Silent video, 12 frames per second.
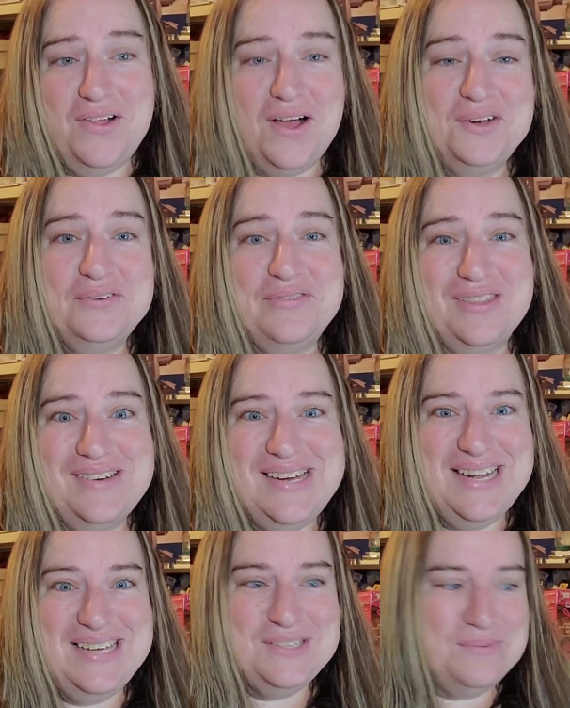lot of three
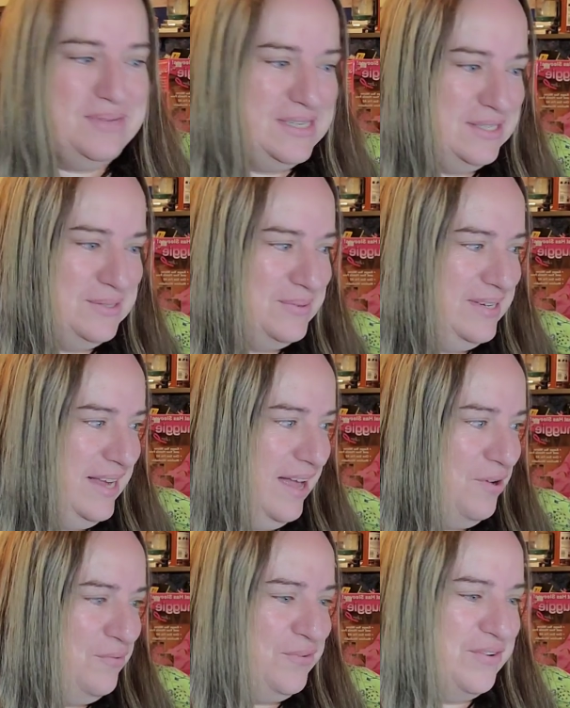nasal mists going
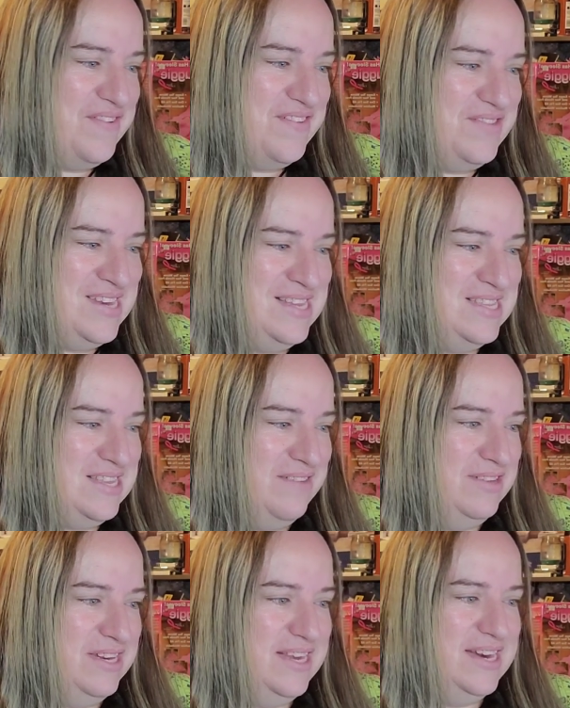out for
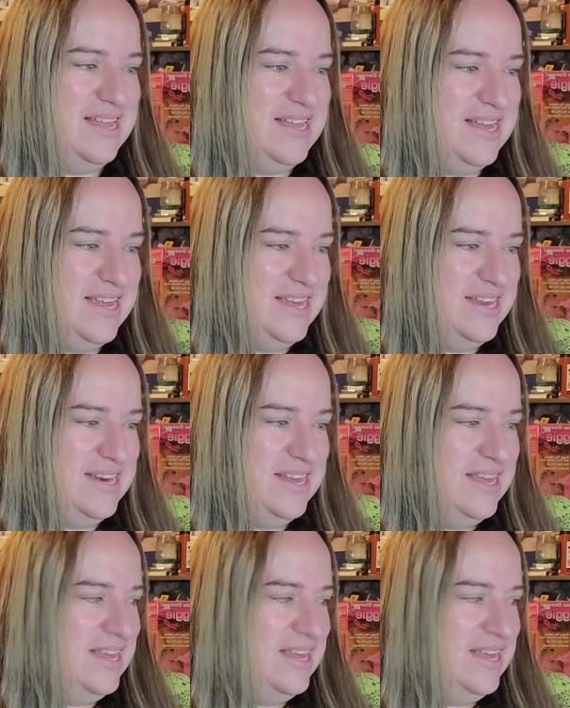$15.79.